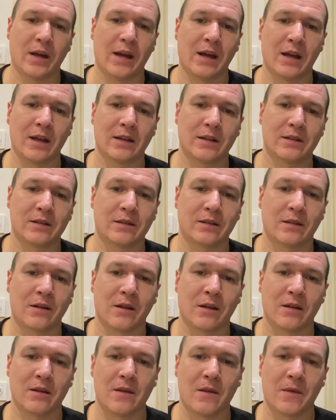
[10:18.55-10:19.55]
and
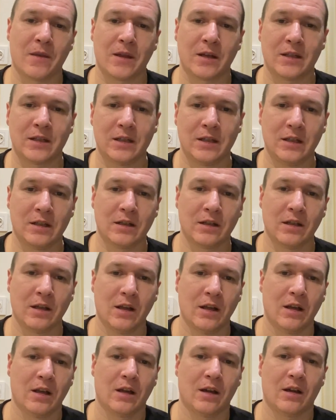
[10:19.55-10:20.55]

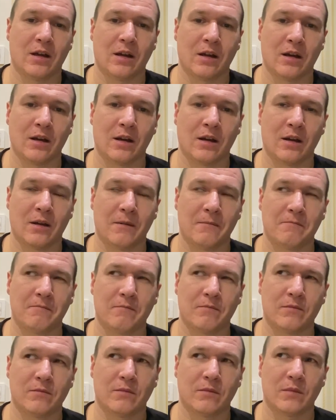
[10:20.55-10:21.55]

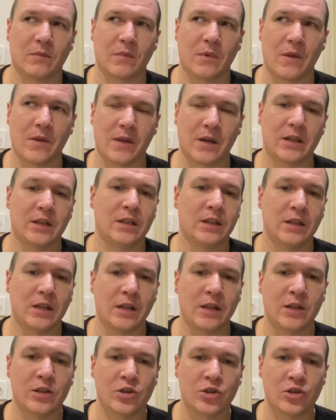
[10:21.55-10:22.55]

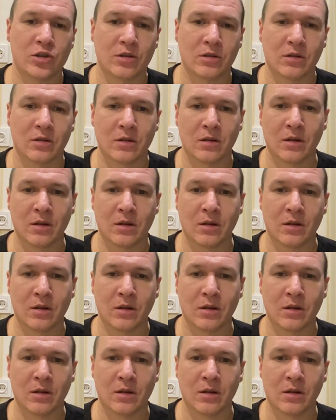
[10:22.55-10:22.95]
13-inch